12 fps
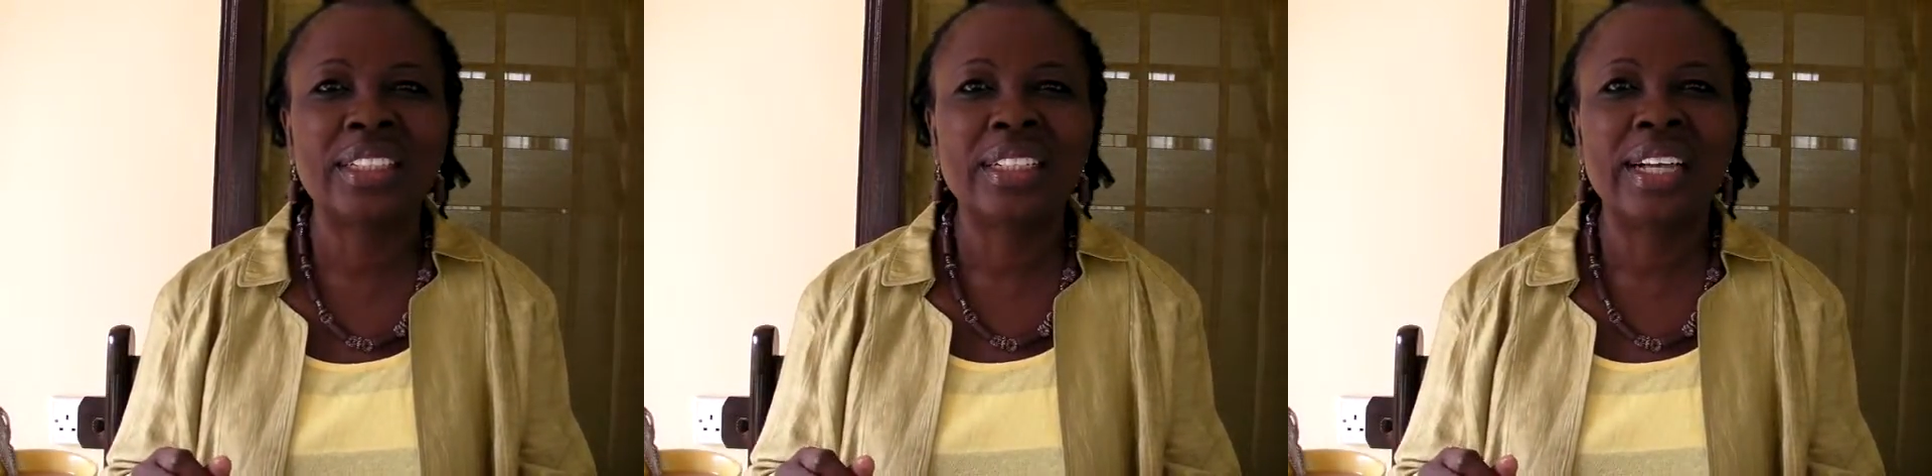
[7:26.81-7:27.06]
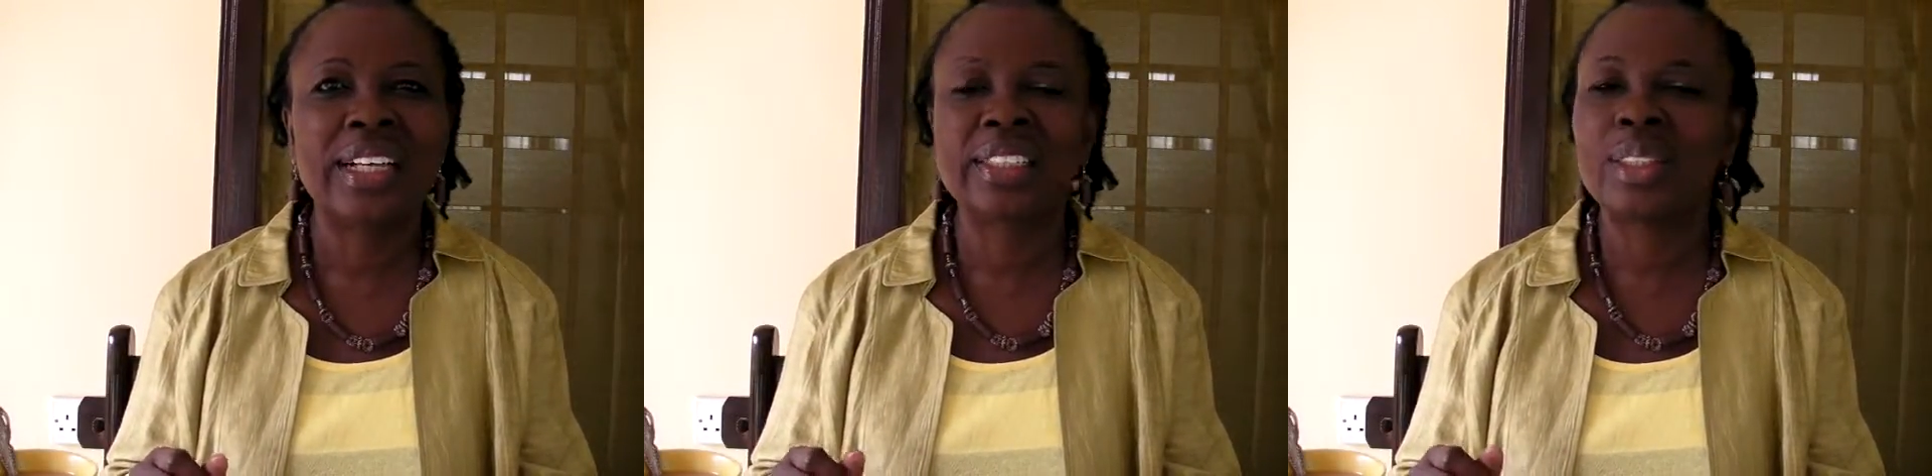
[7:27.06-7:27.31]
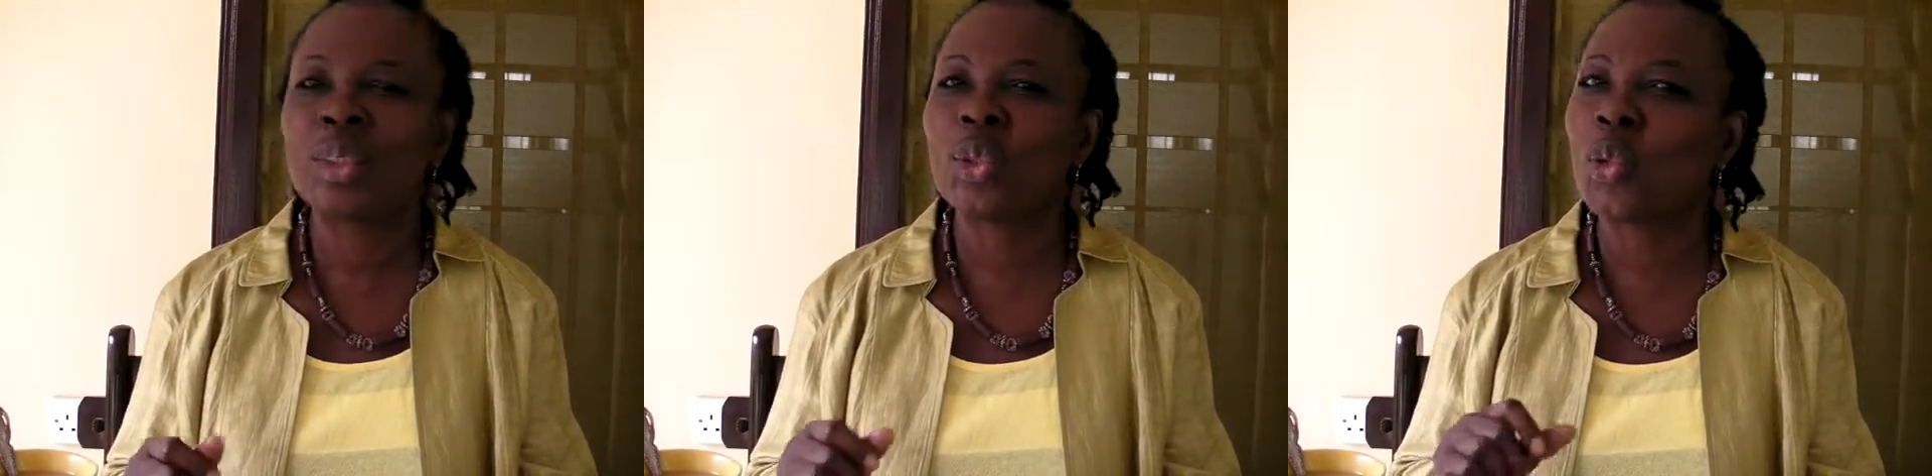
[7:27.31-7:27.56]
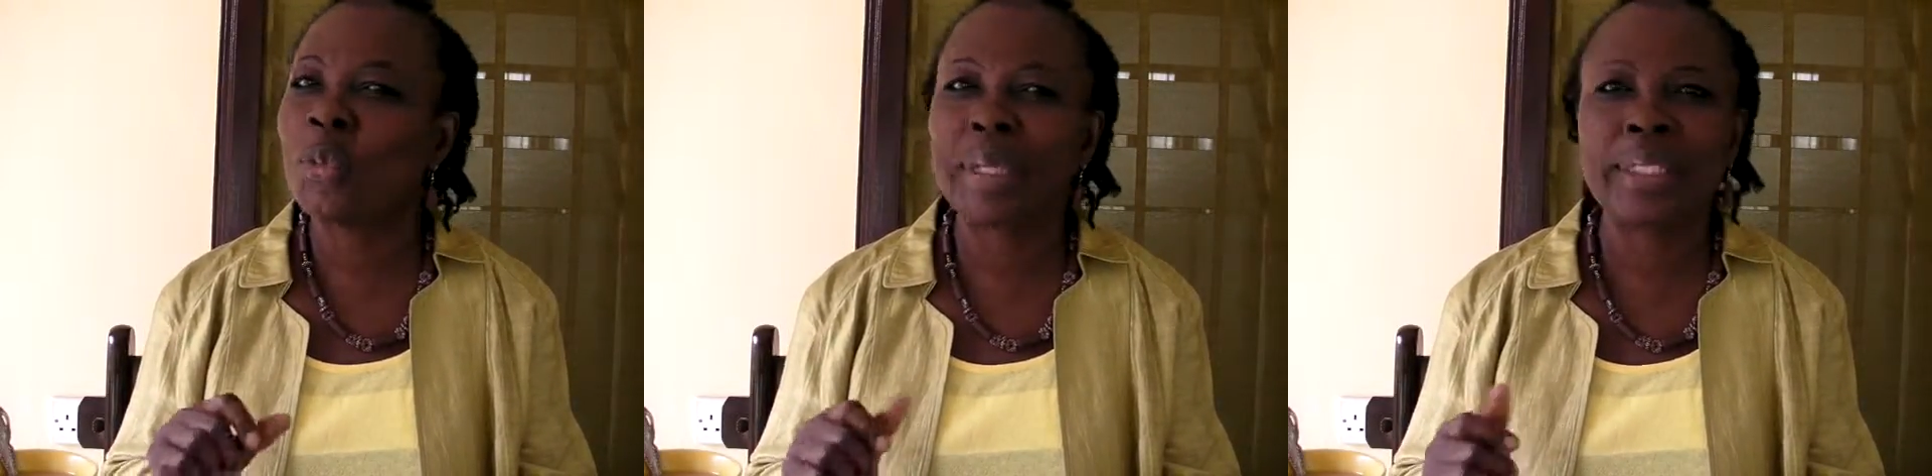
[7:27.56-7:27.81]
has
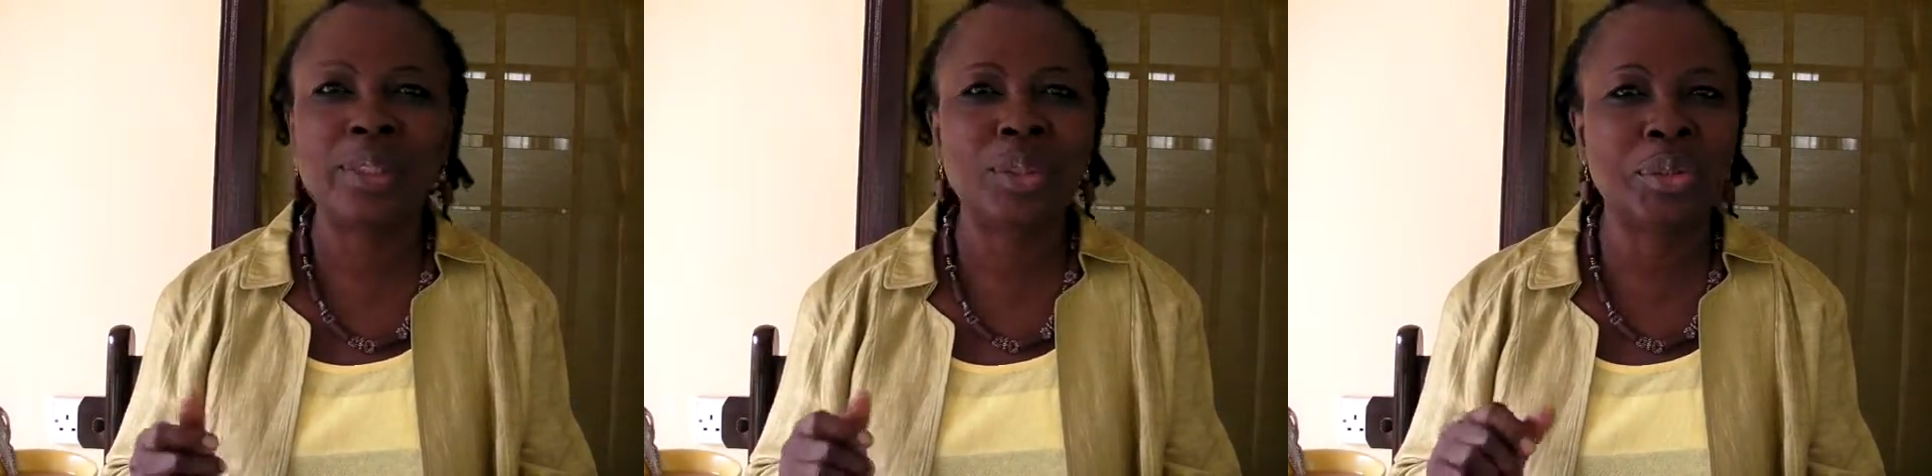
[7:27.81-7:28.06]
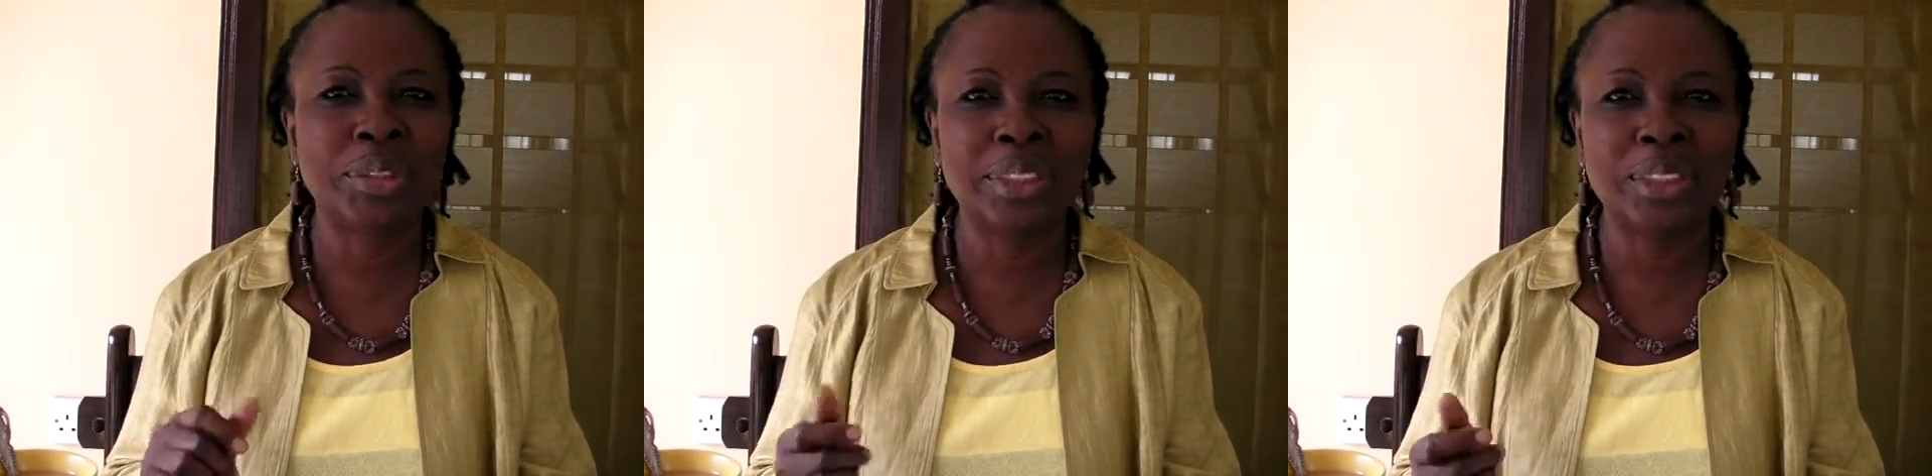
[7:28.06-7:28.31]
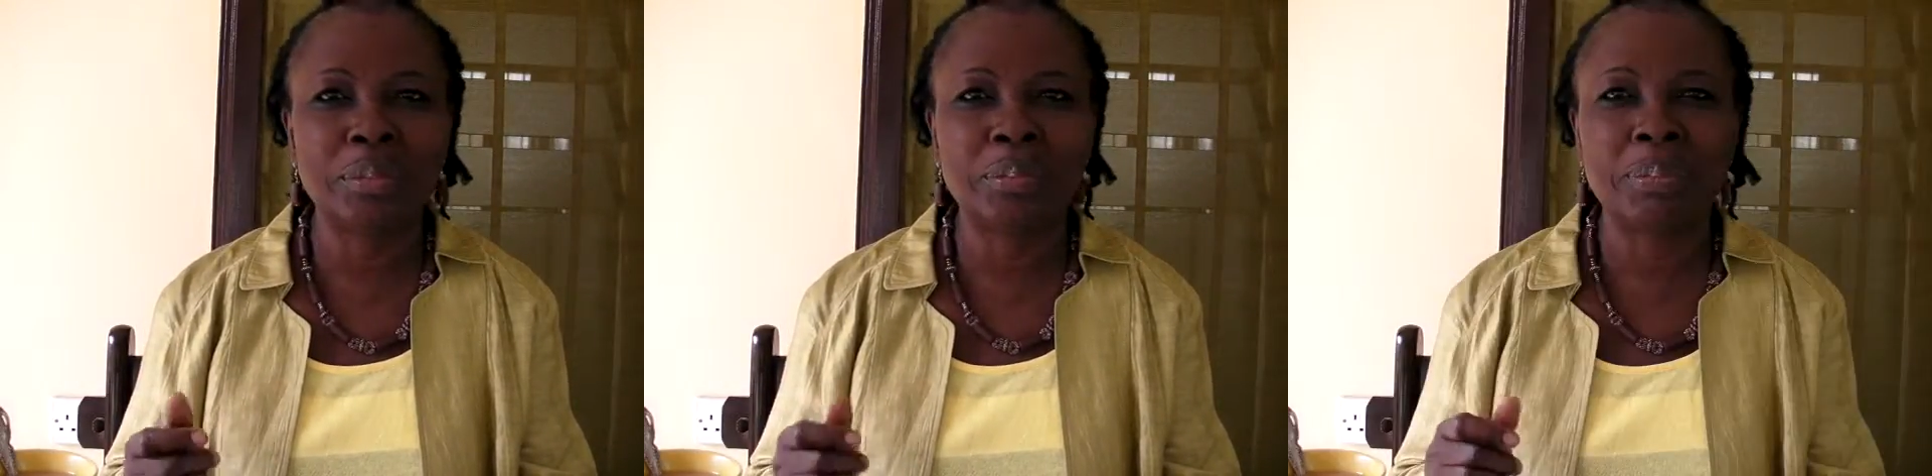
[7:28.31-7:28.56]
so many uses.